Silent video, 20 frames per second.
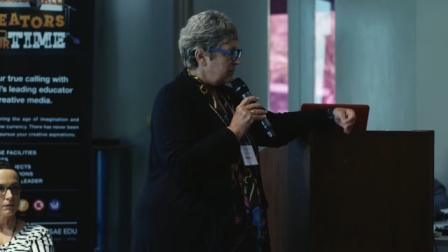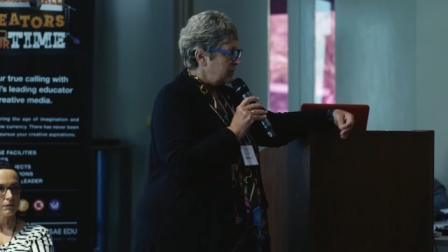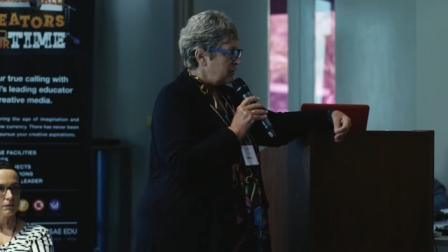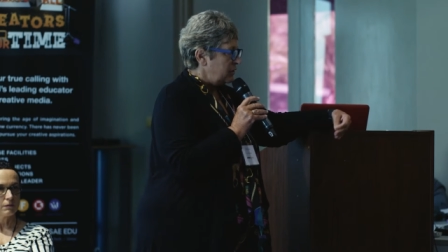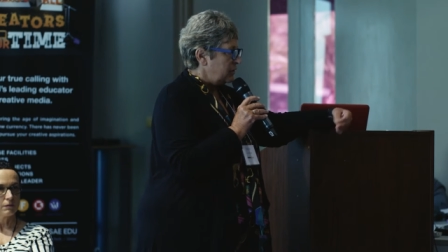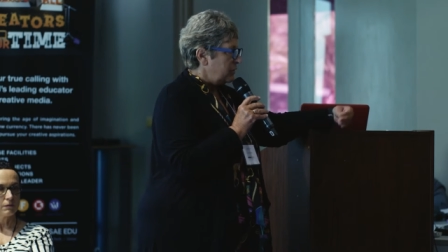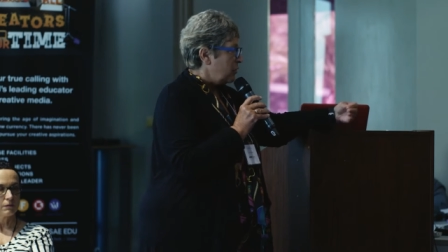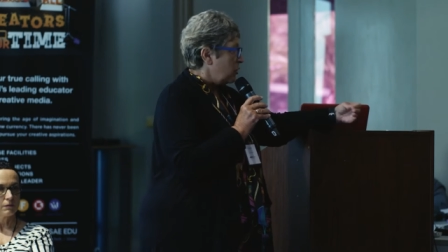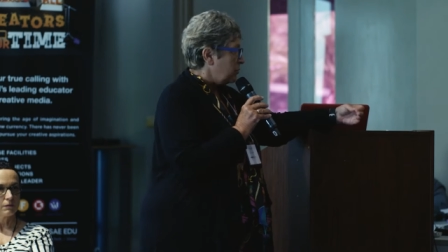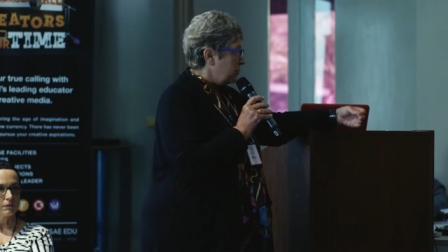
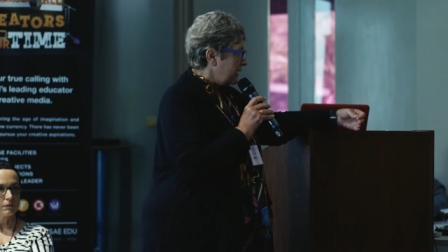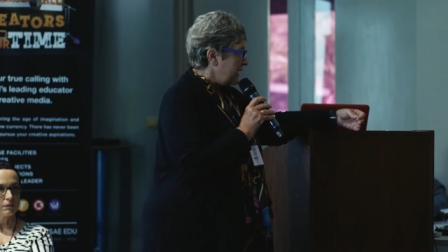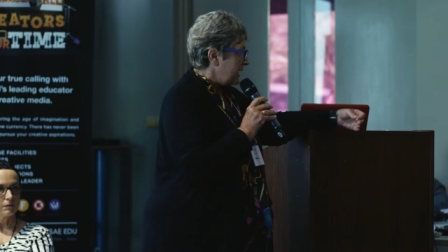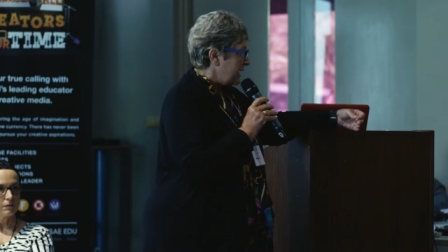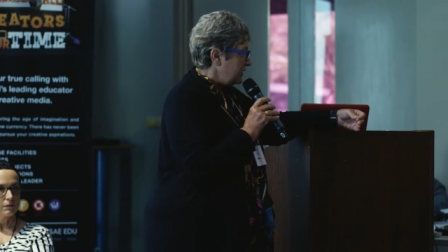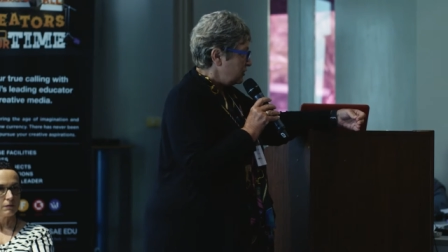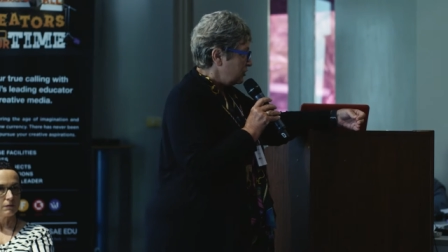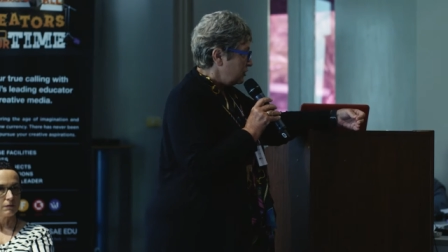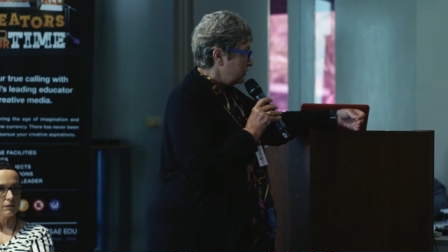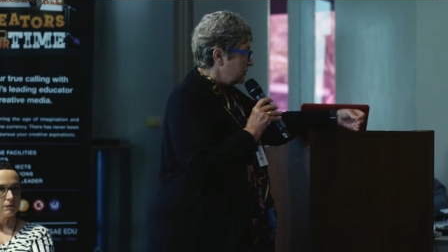you know
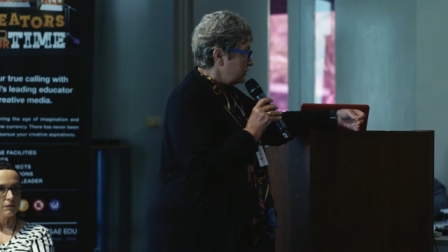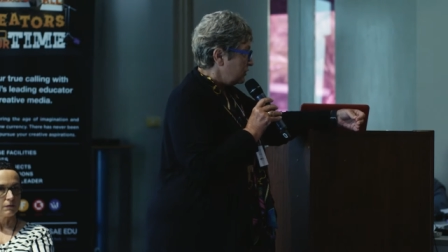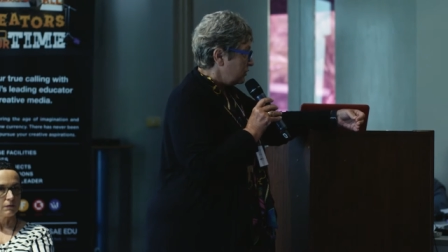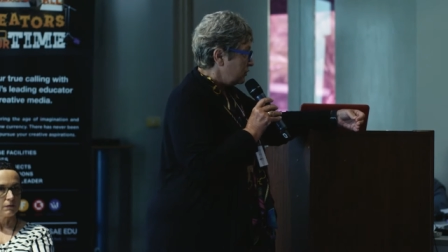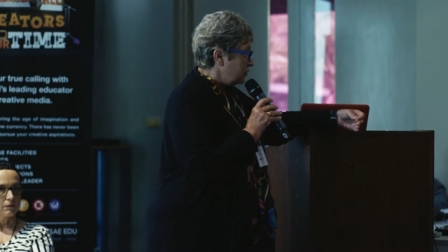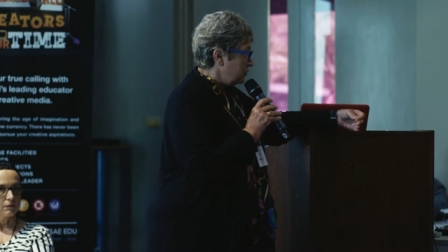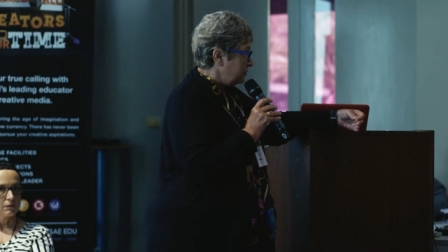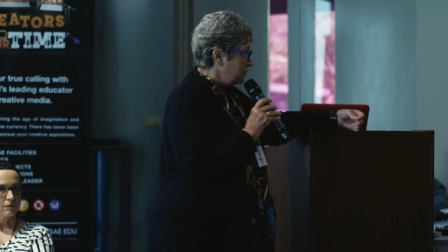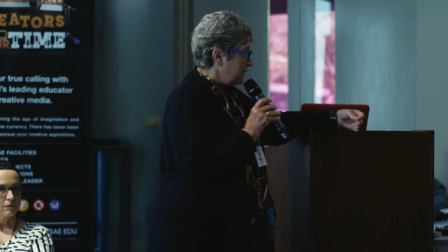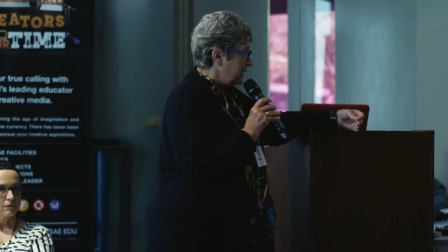obligation to the
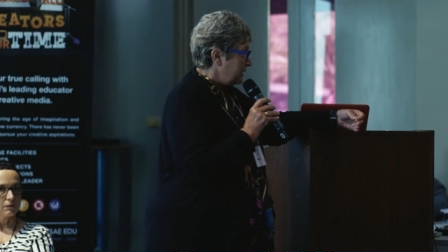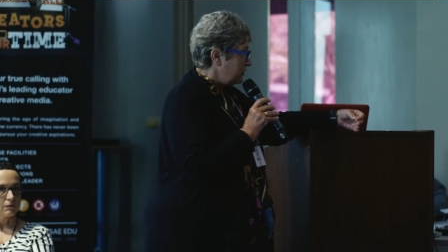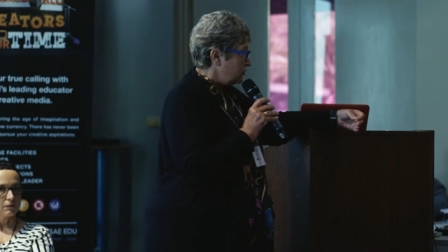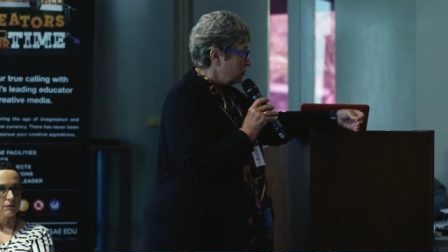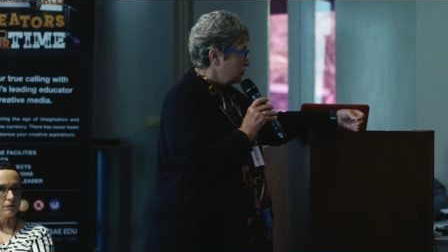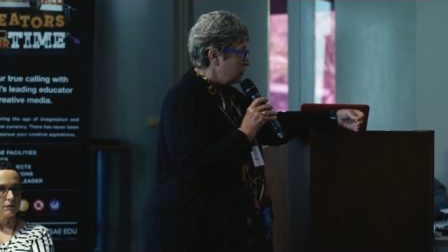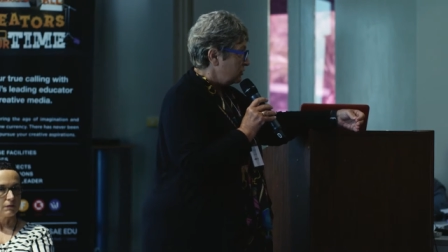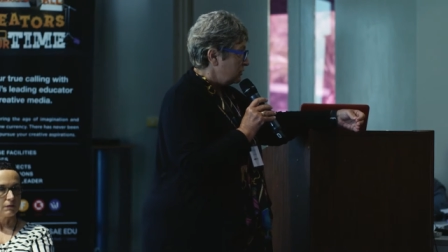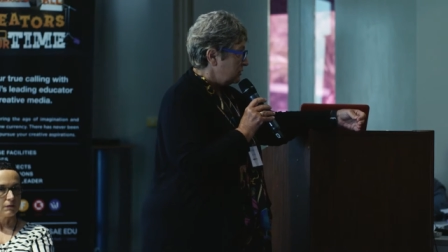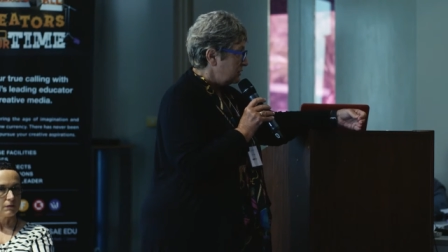good
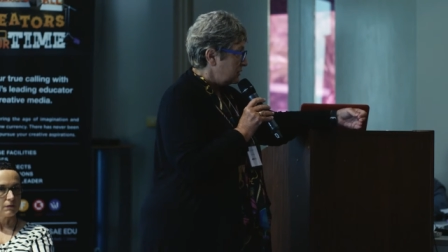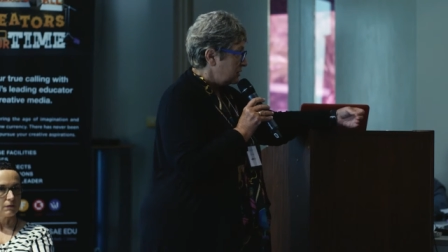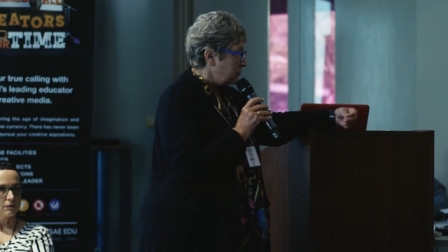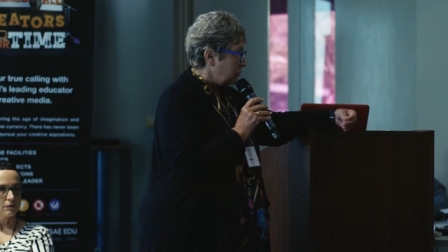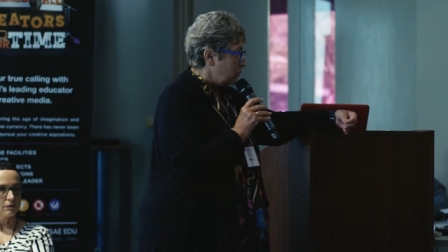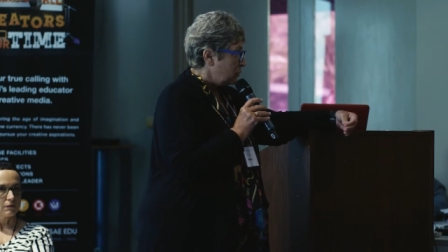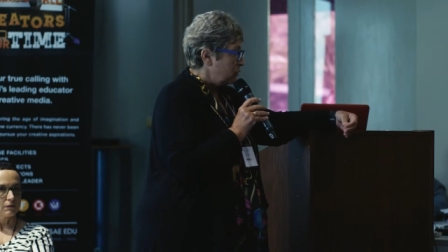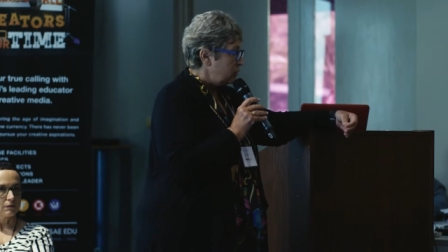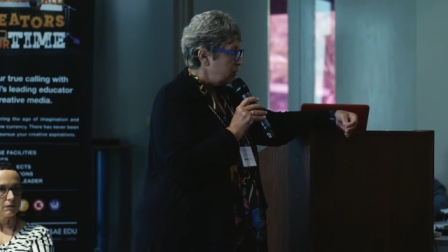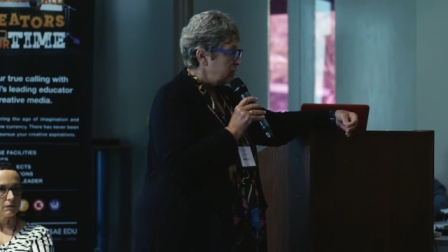pitch
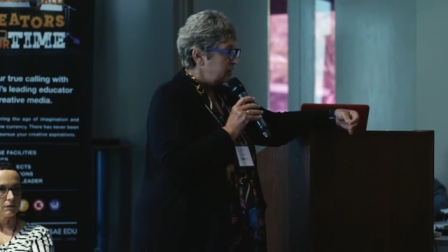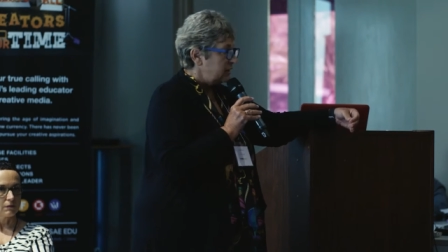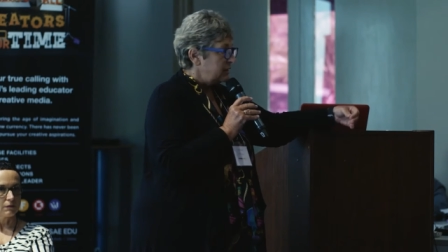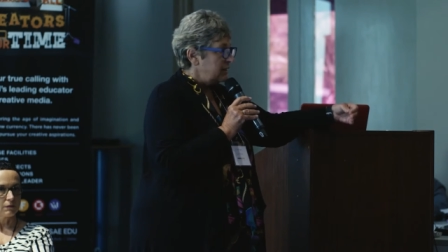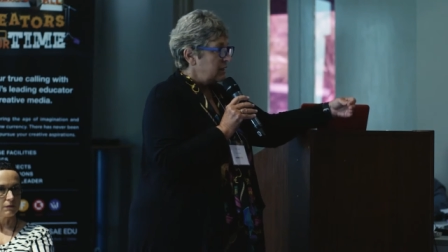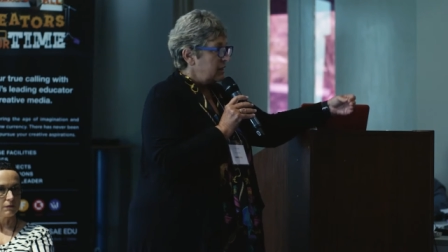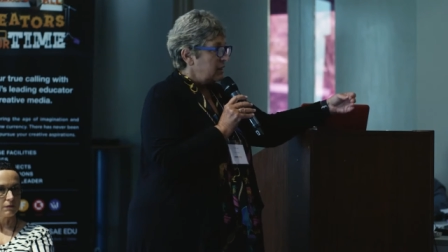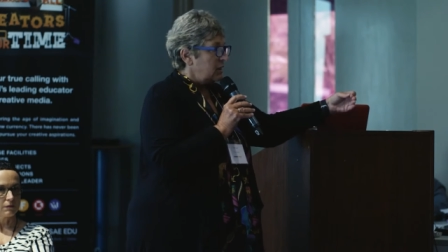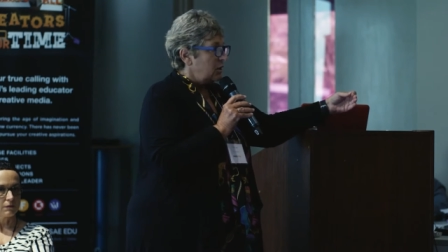support